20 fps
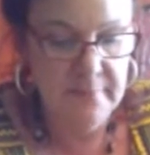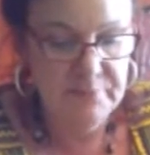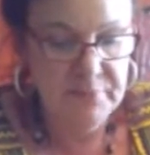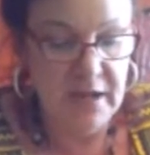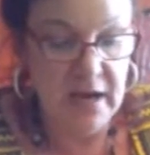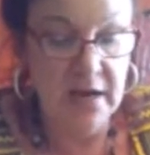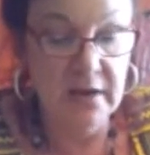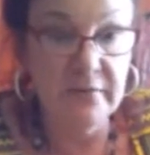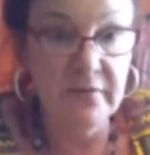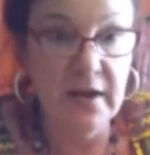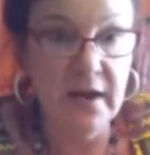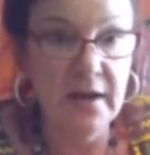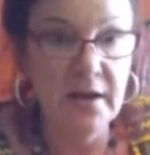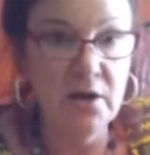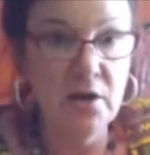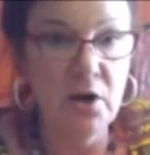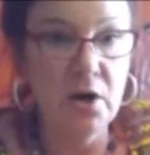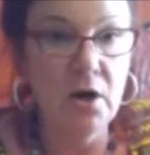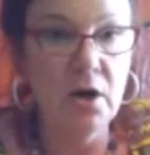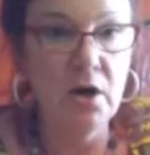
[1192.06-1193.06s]
out of
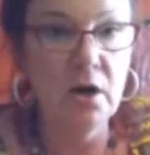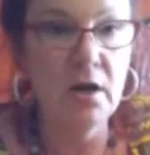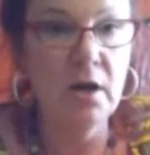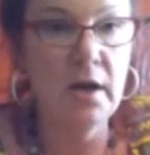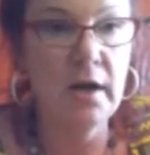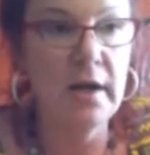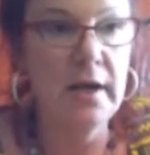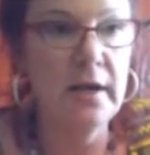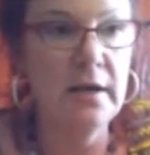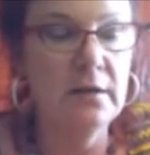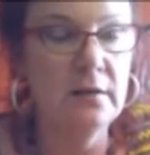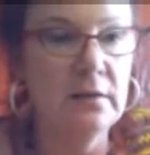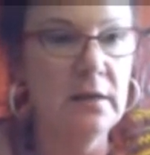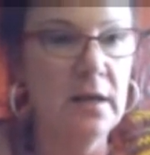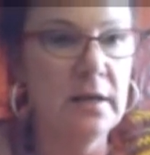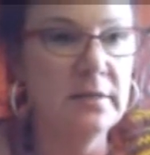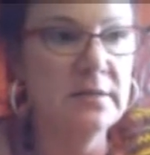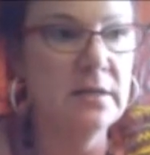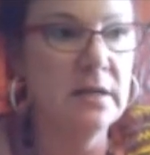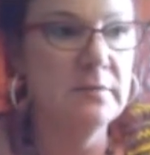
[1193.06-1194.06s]
anger. And a
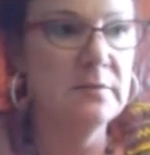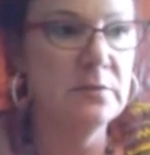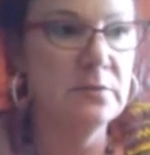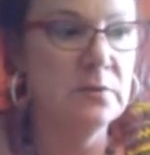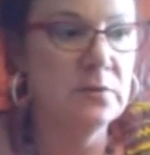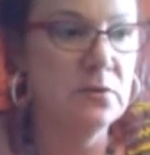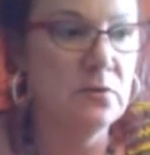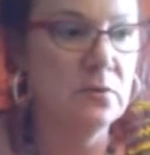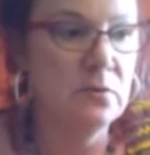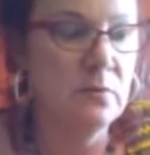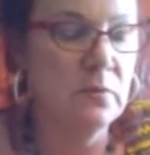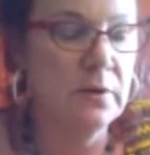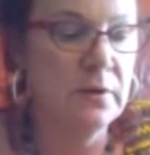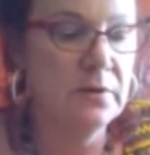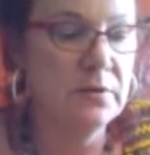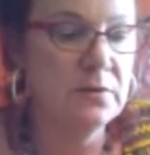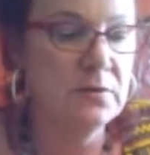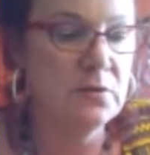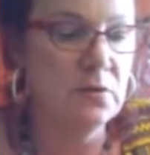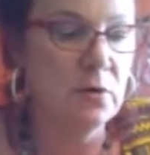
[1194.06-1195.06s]
lot of times
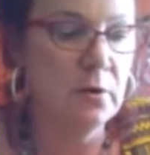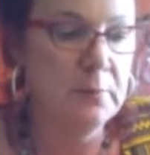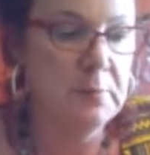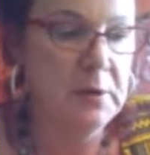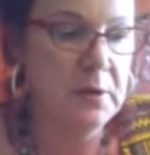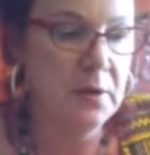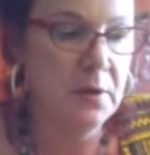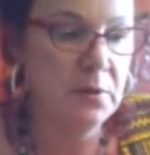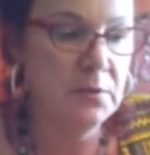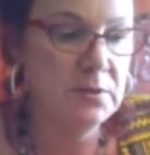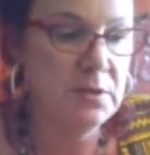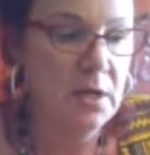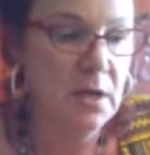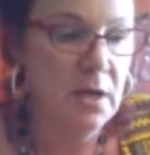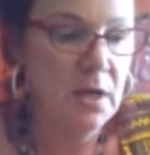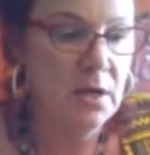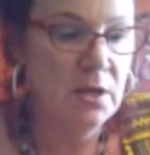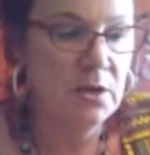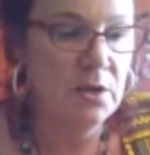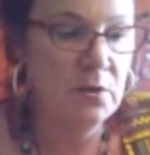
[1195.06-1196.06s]
with Scorpios,
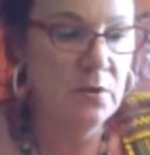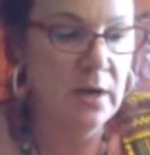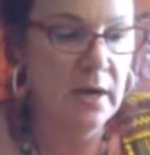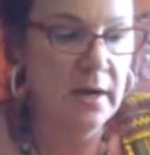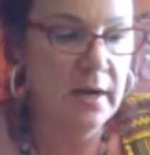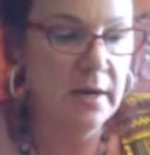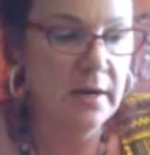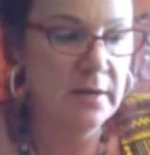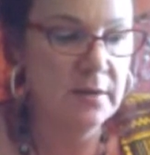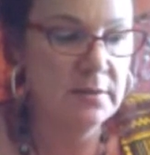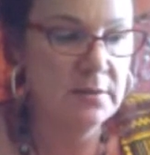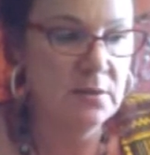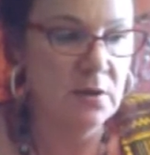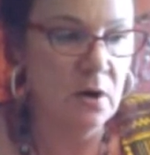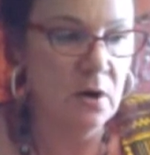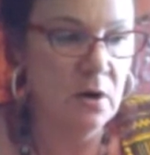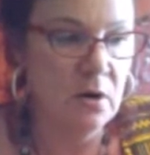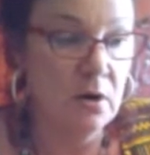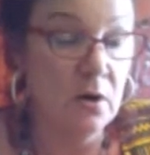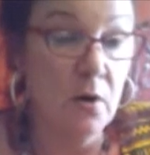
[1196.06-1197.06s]
You guys
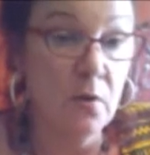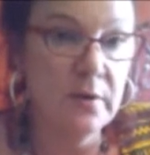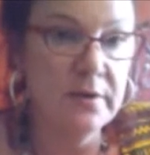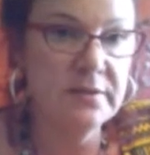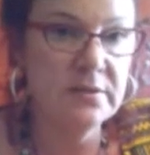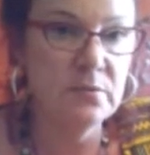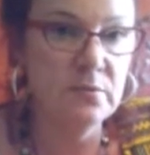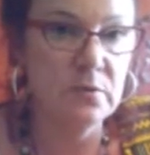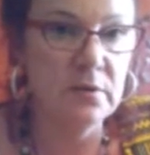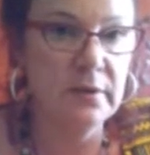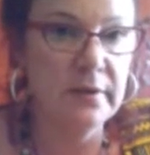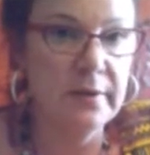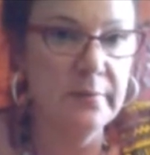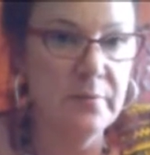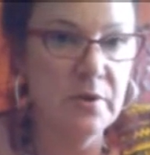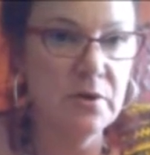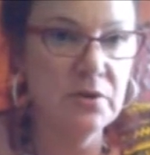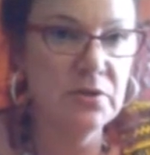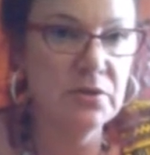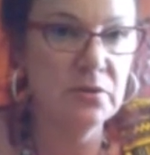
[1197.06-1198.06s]
are always really
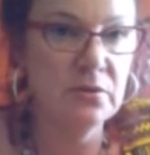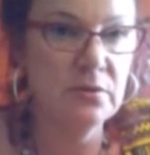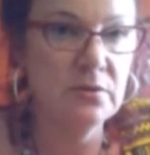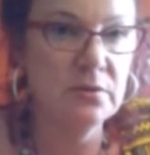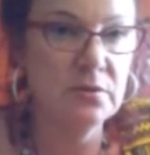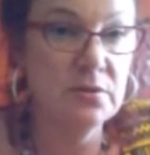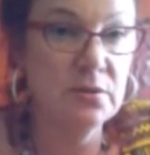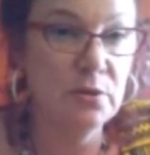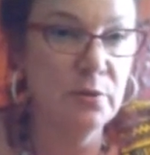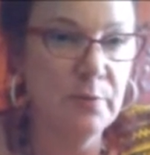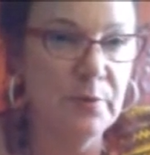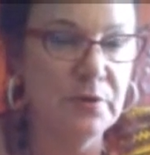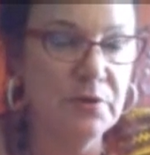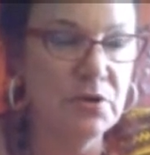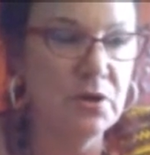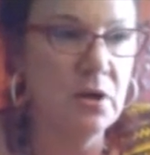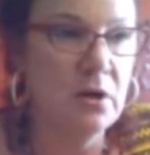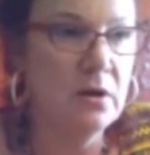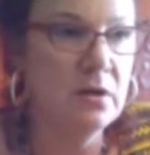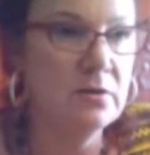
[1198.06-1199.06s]
emotional and
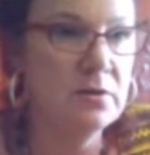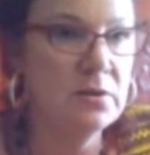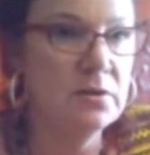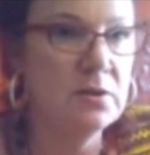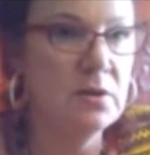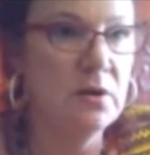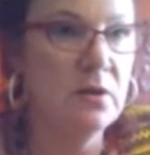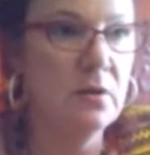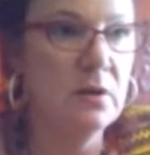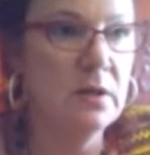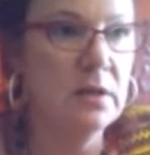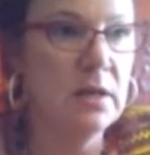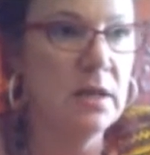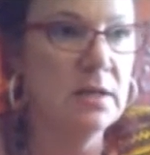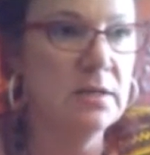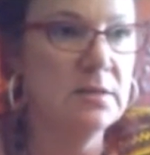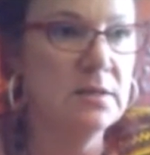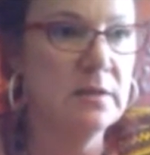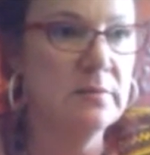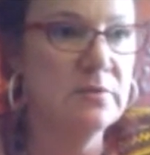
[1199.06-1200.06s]
supercharged. So a lot
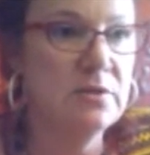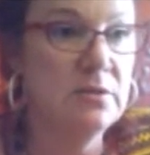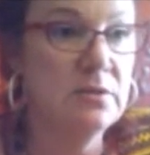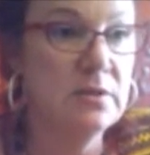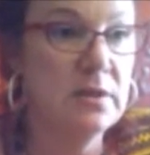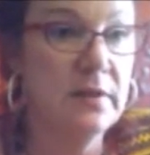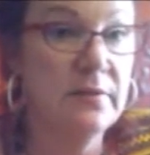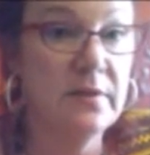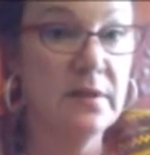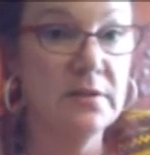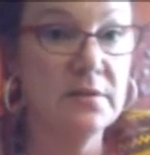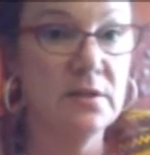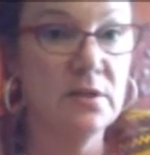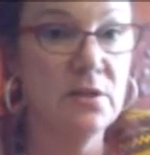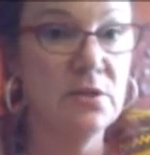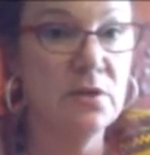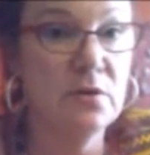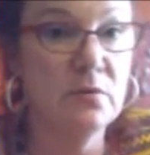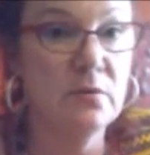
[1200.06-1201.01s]
of times you say things that you don't